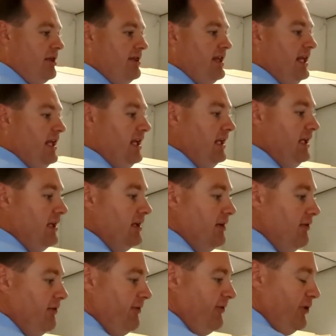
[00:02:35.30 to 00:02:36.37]
The
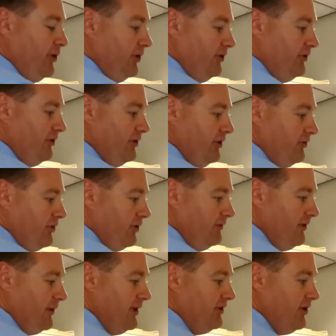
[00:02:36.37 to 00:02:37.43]
foot has got a
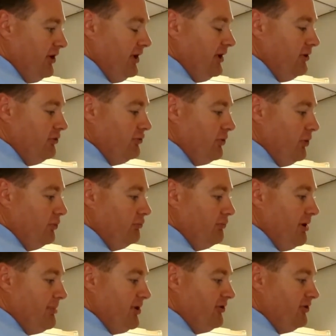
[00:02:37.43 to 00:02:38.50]
very tightly controlled
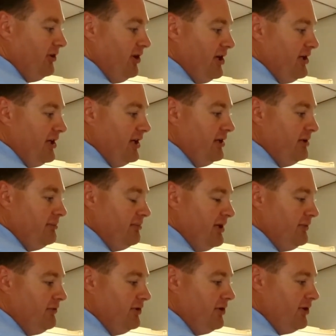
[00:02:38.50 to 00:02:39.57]
rubber slider
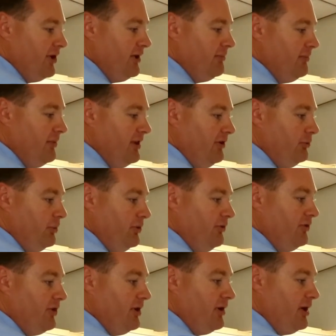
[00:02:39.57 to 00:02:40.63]
mounted on it. This
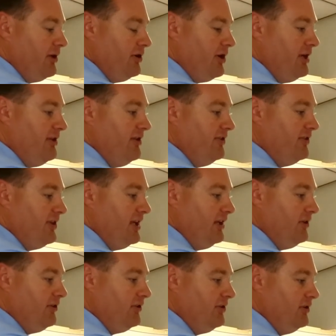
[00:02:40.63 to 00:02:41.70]
one's a
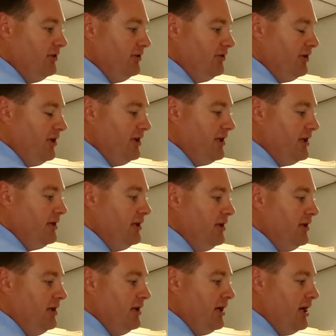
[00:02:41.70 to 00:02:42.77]
96 slider.
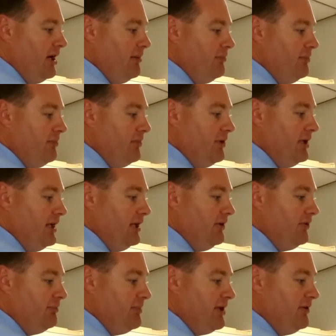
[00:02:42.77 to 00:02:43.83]

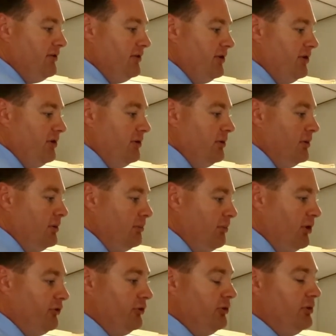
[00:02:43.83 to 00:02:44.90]
It's meant to
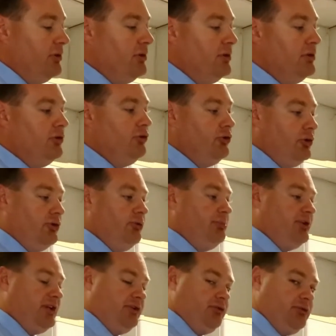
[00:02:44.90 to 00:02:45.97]
model shod
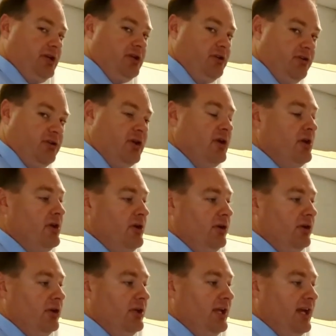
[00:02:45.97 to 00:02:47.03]
pedestrians.
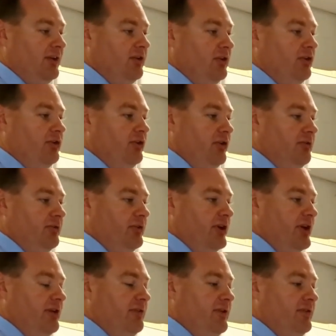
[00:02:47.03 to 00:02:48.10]
You can get a
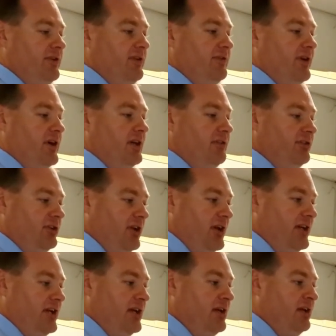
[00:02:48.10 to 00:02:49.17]
softer 55
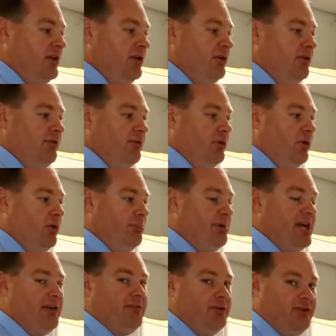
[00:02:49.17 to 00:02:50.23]
slider for
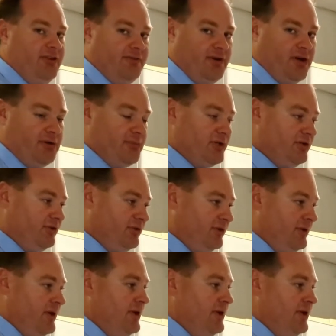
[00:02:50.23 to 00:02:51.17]
barefoot environments.